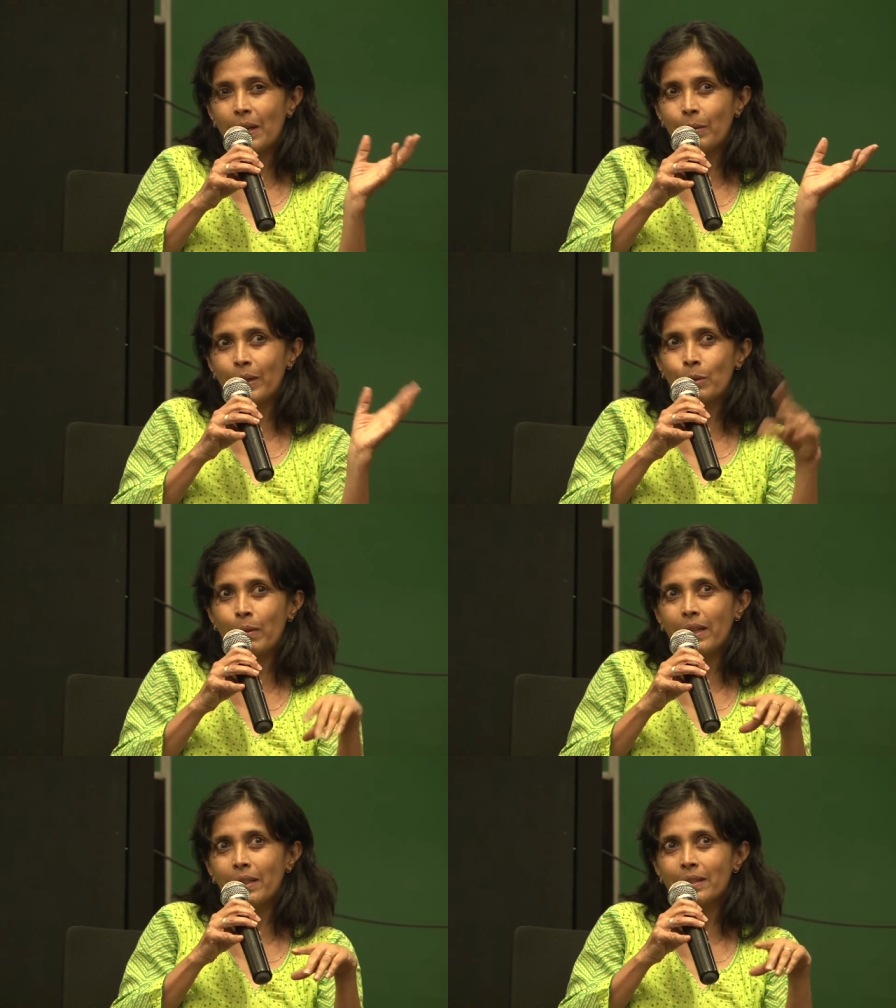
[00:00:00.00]
I went to
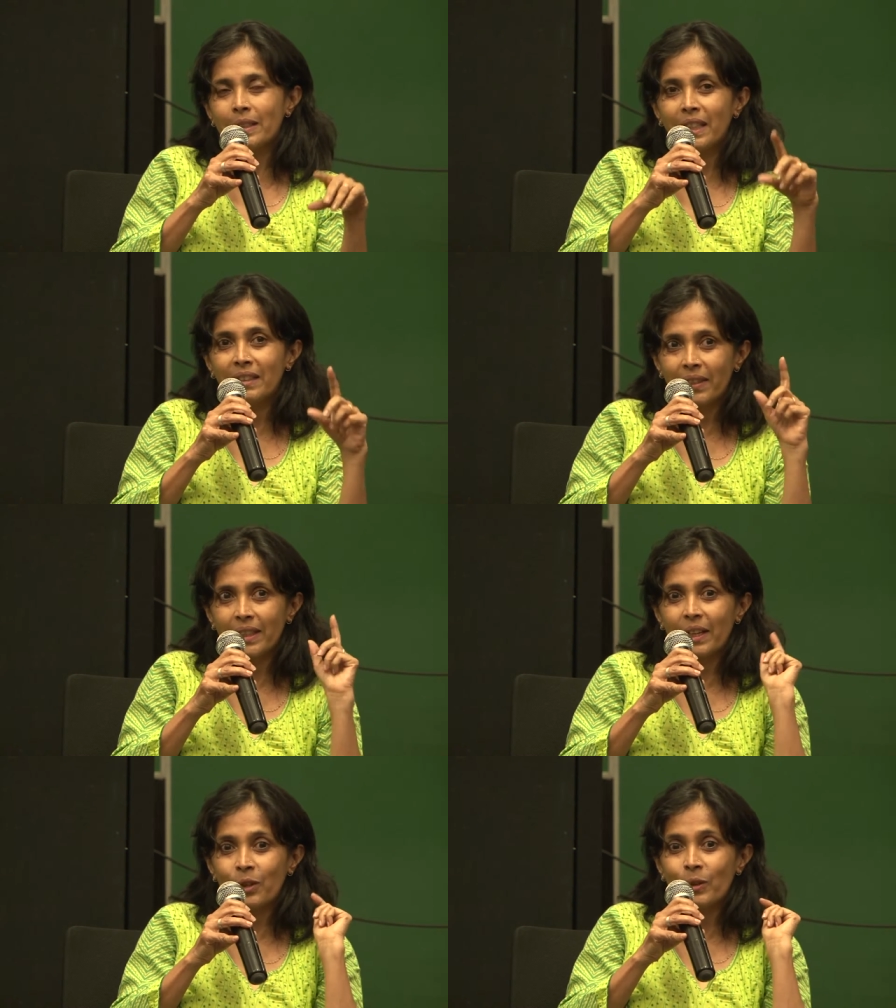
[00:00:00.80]
Wayanad seeing whether
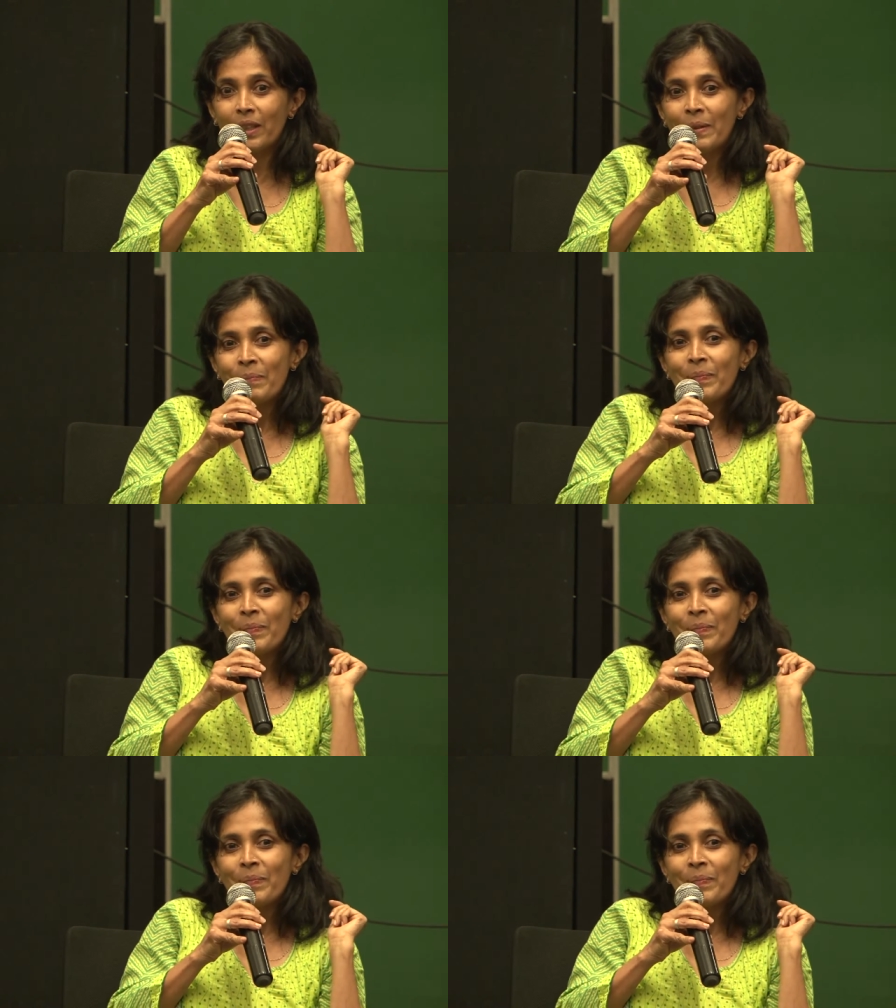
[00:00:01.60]
I could